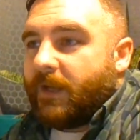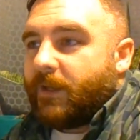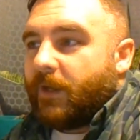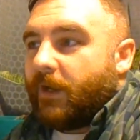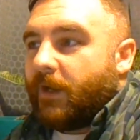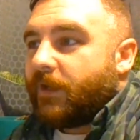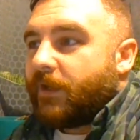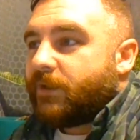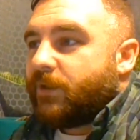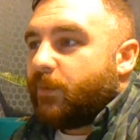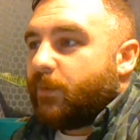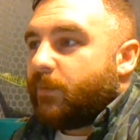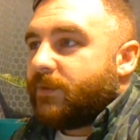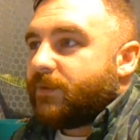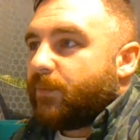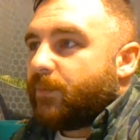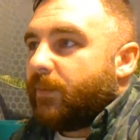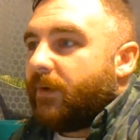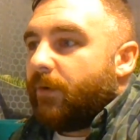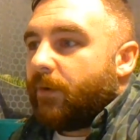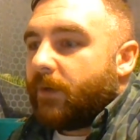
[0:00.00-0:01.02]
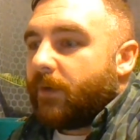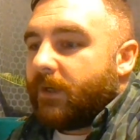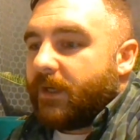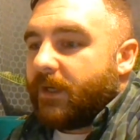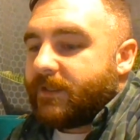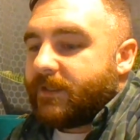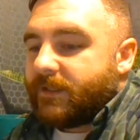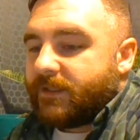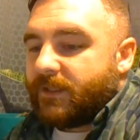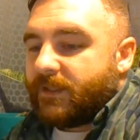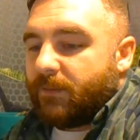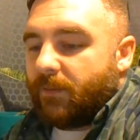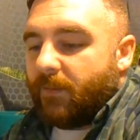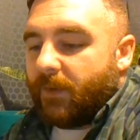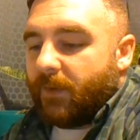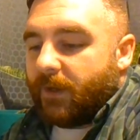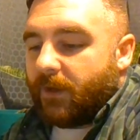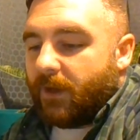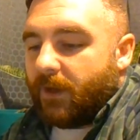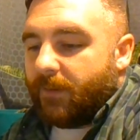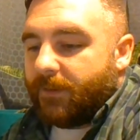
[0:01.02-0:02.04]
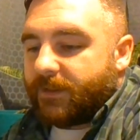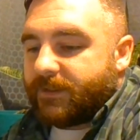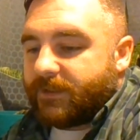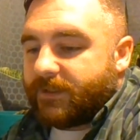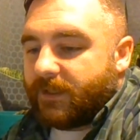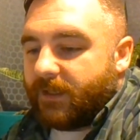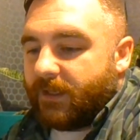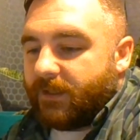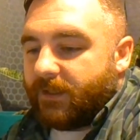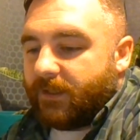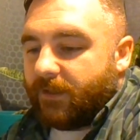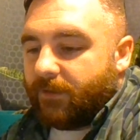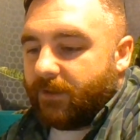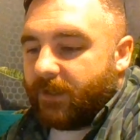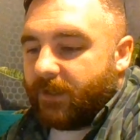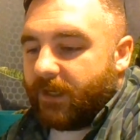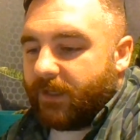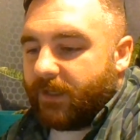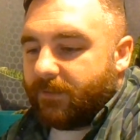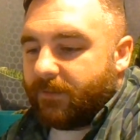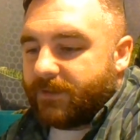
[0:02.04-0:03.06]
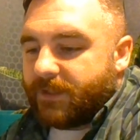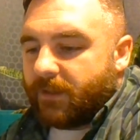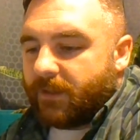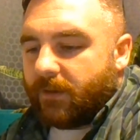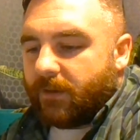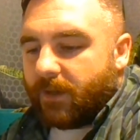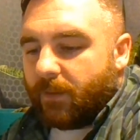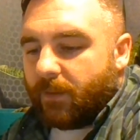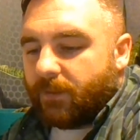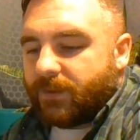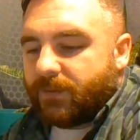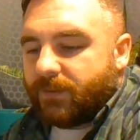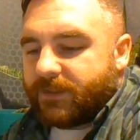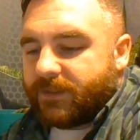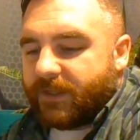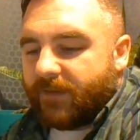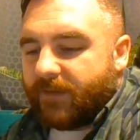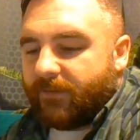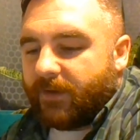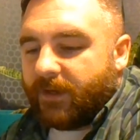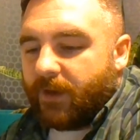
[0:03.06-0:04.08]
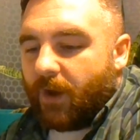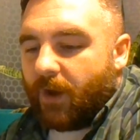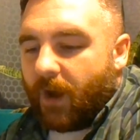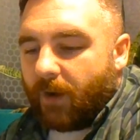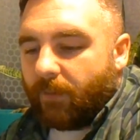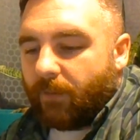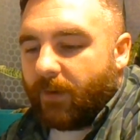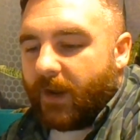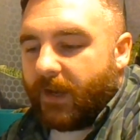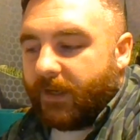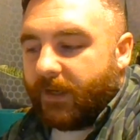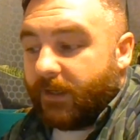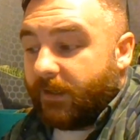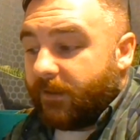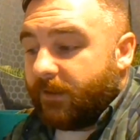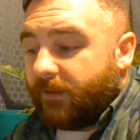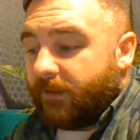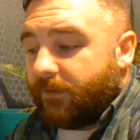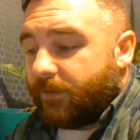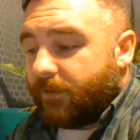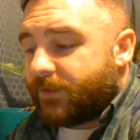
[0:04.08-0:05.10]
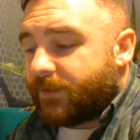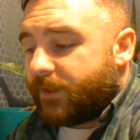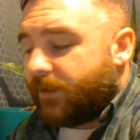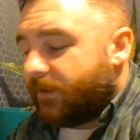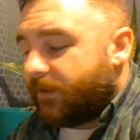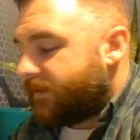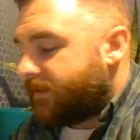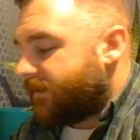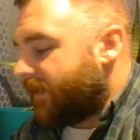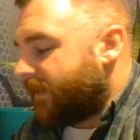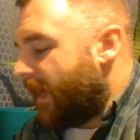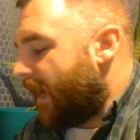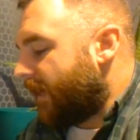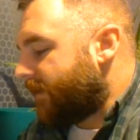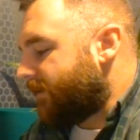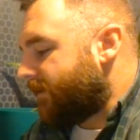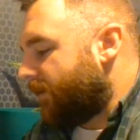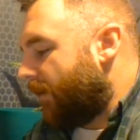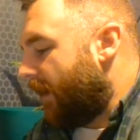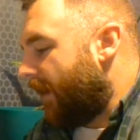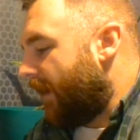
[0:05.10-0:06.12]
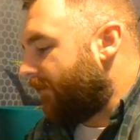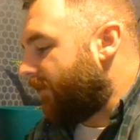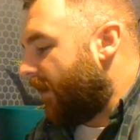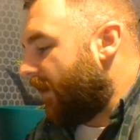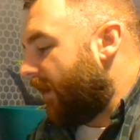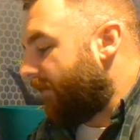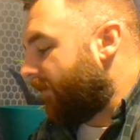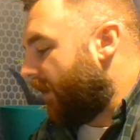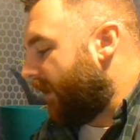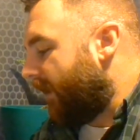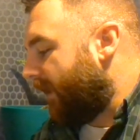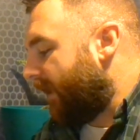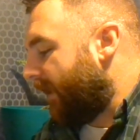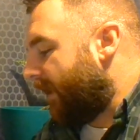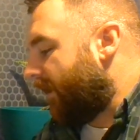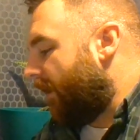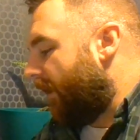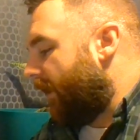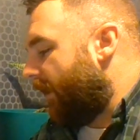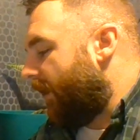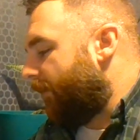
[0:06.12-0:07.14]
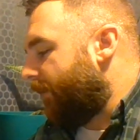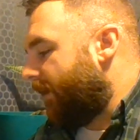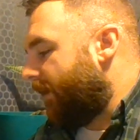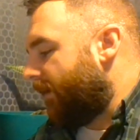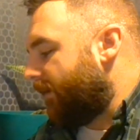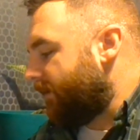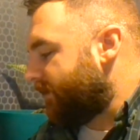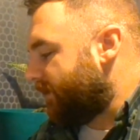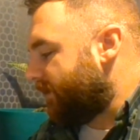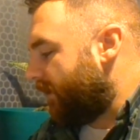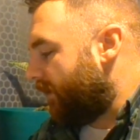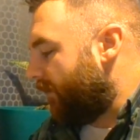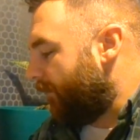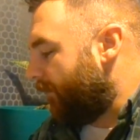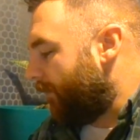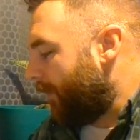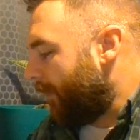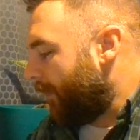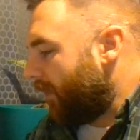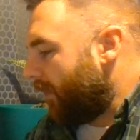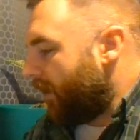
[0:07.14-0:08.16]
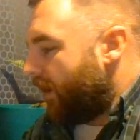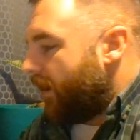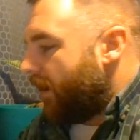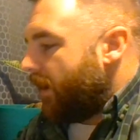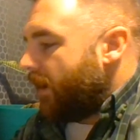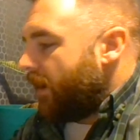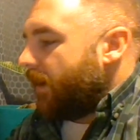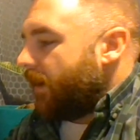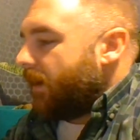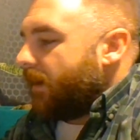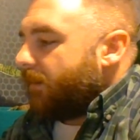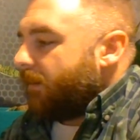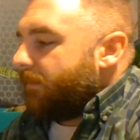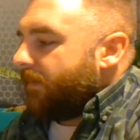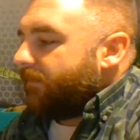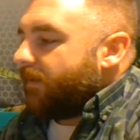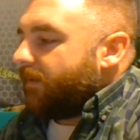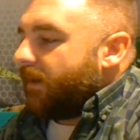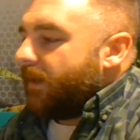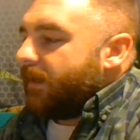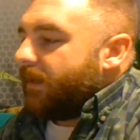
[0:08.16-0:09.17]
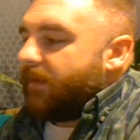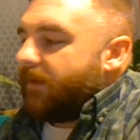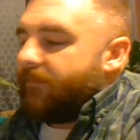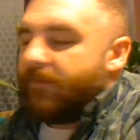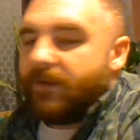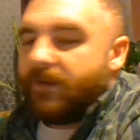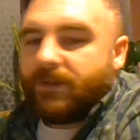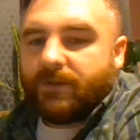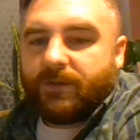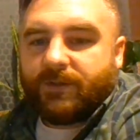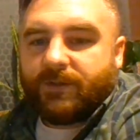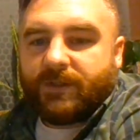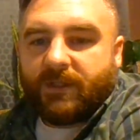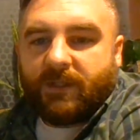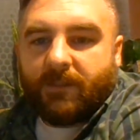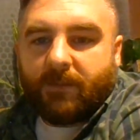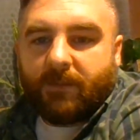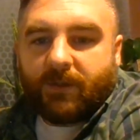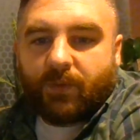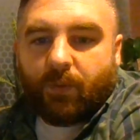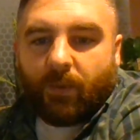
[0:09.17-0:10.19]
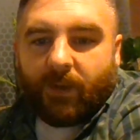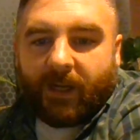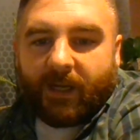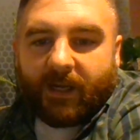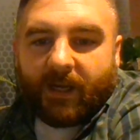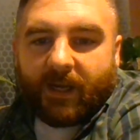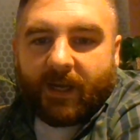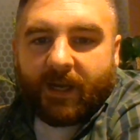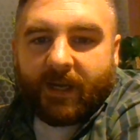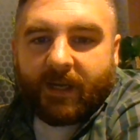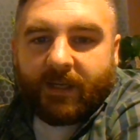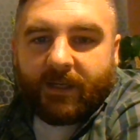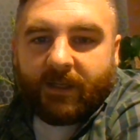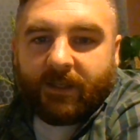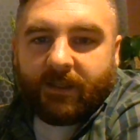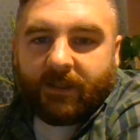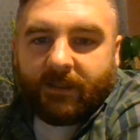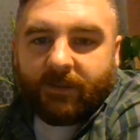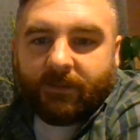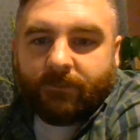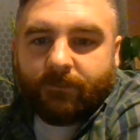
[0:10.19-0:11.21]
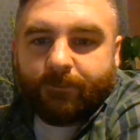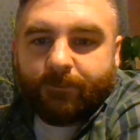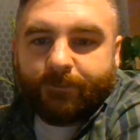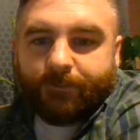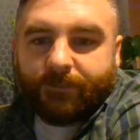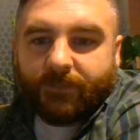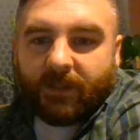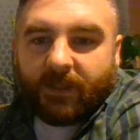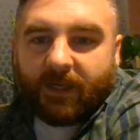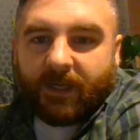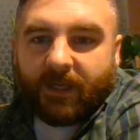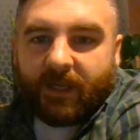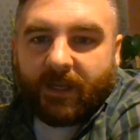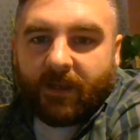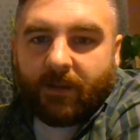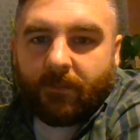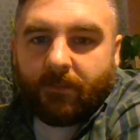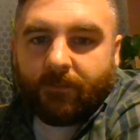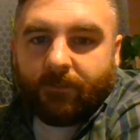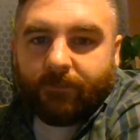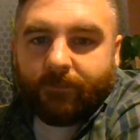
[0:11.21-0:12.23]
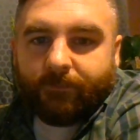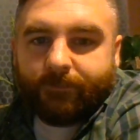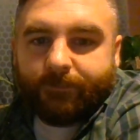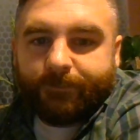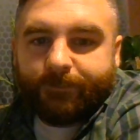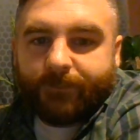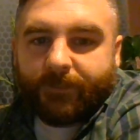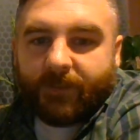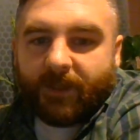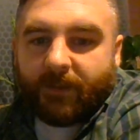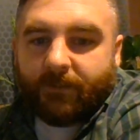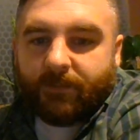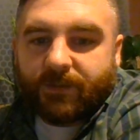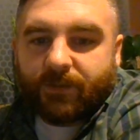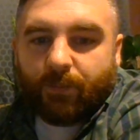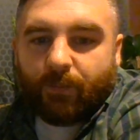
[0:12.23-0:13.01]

actually was reorganizing some of my comics the other night, and I was like, okay, which ones have I not read? And there's a good stack, so I've got to get caught up here. So I've got Avengers #29. I'm just